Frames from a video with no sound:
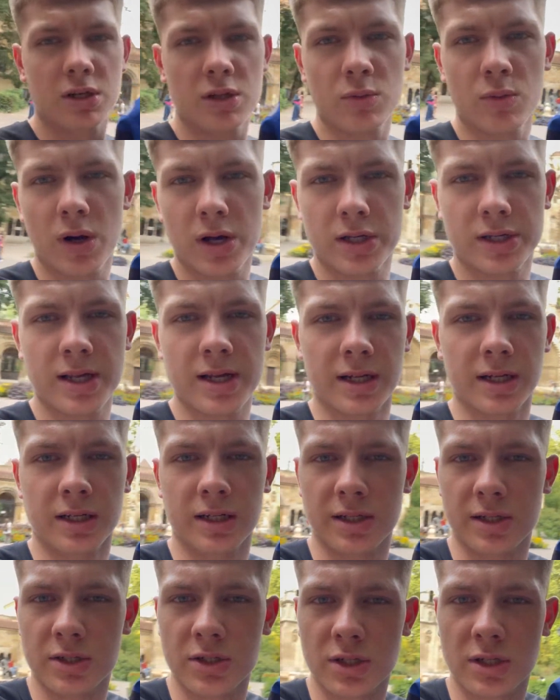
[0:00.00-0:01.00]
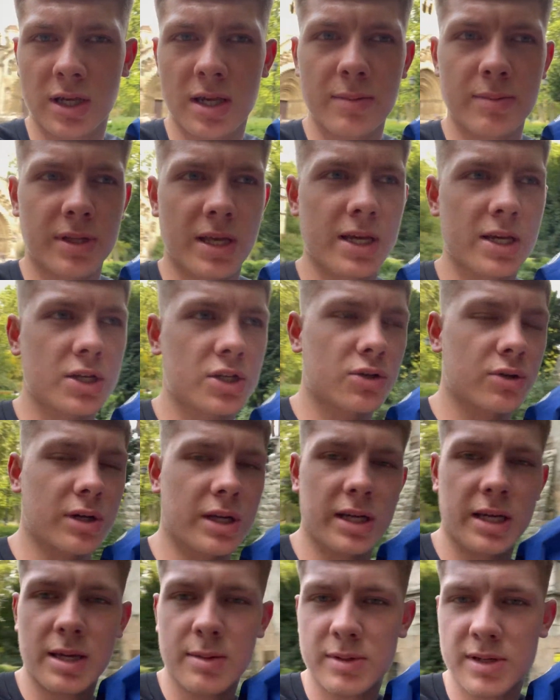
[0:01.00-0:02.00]
the worst thing, because it just keeps the history, it
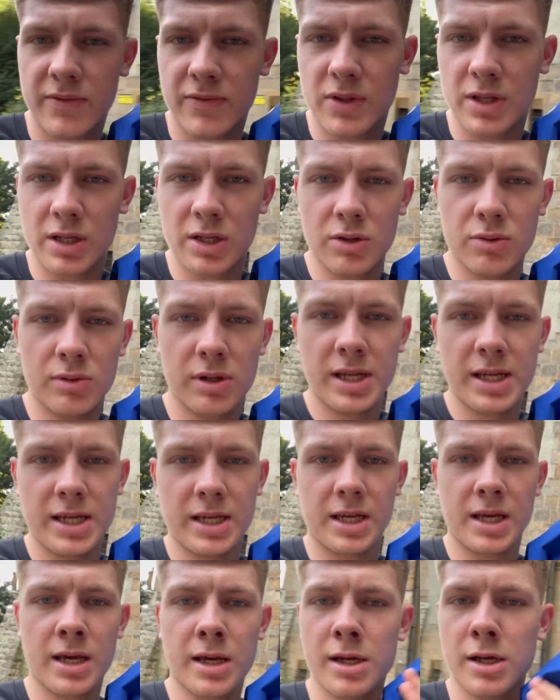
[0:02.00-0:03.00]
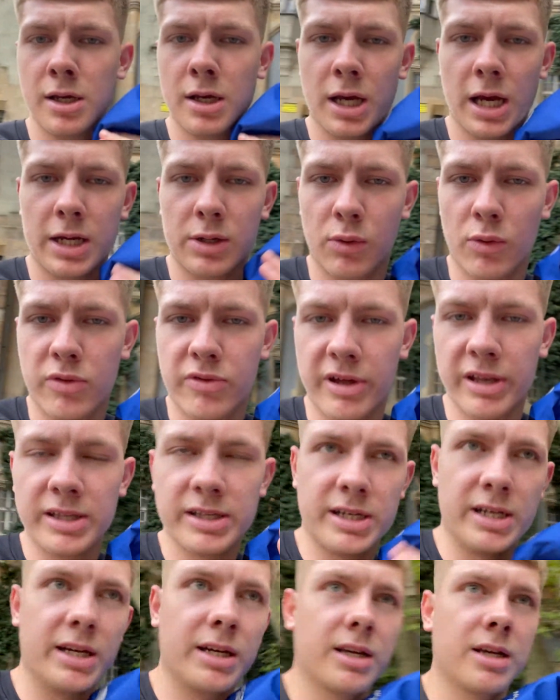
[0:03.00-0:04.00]
keeps everything unique and
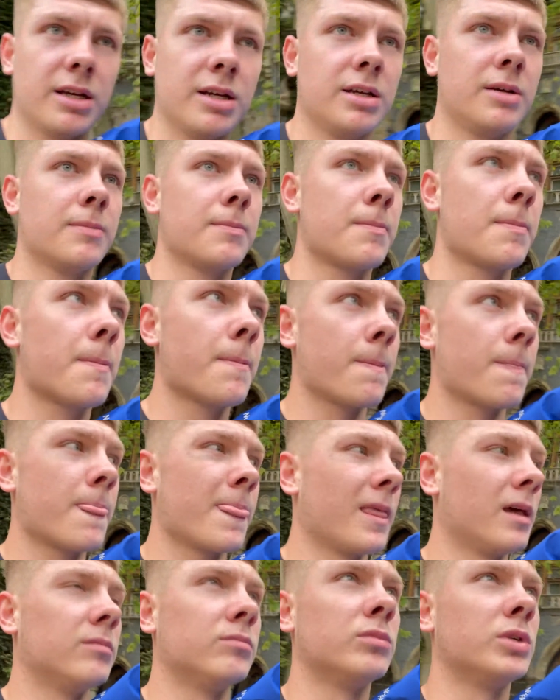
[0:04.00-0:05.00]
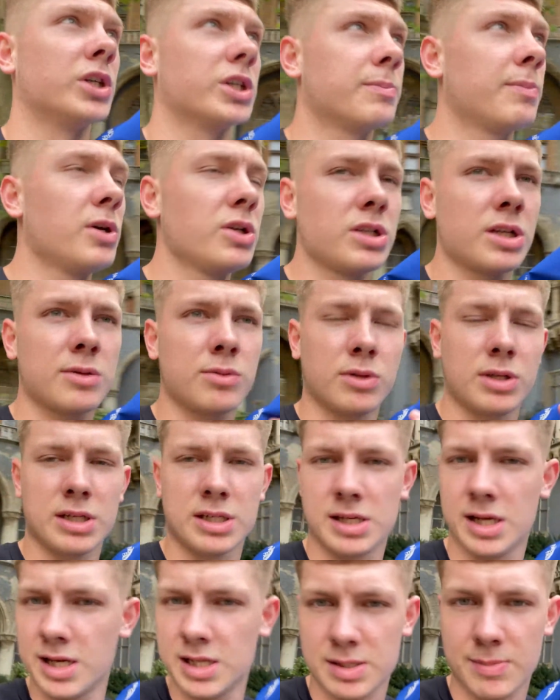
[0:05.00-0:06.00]
authentic. I suppose that's what this
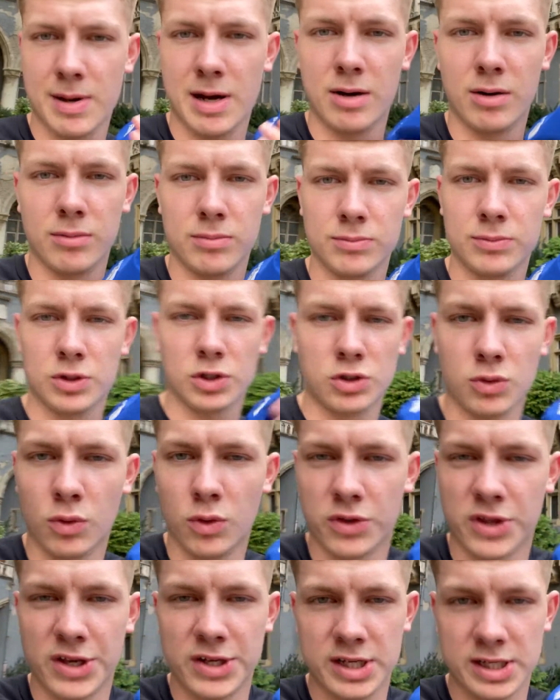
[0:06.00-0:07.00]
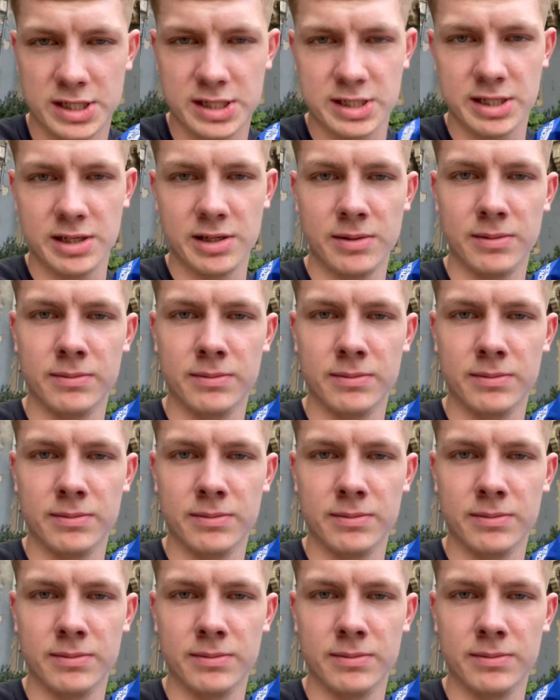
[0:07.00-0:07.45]
city's about, just authenticity.